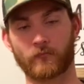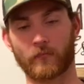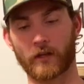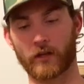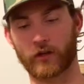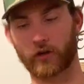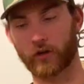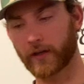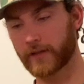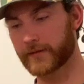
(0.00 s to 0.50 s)

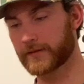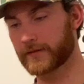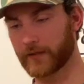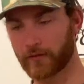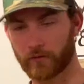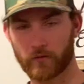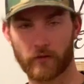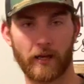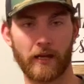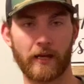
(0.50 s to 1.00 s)
crazy
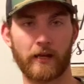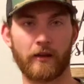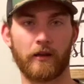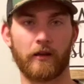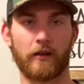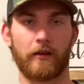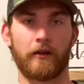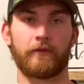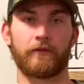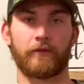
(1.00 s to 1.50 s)
on
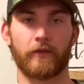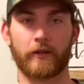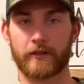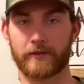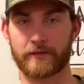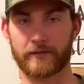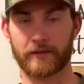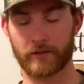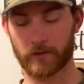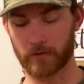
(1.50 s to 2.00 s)
the front and
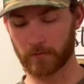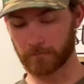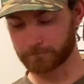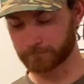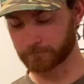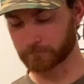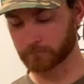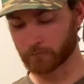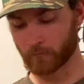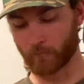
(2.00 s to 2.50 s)
center.
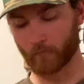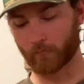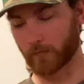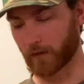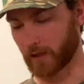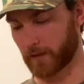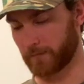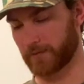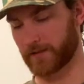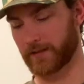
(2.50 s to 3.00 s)

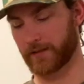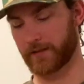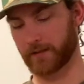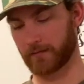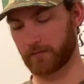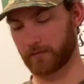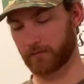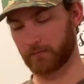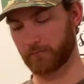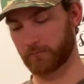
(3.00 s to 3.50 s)
I'm setting
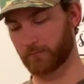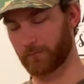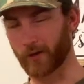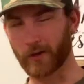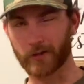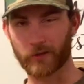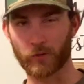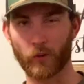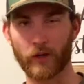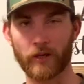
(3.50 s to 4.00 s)
at
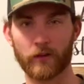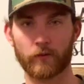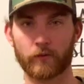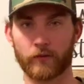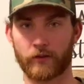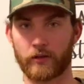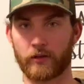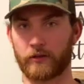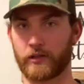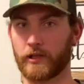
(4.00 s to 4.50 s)
probably 12 or
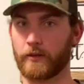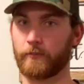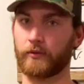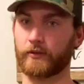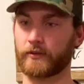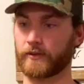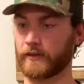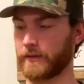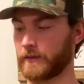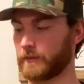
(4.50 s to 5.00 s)

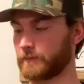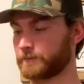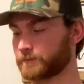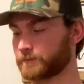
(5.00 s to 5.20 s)
13%.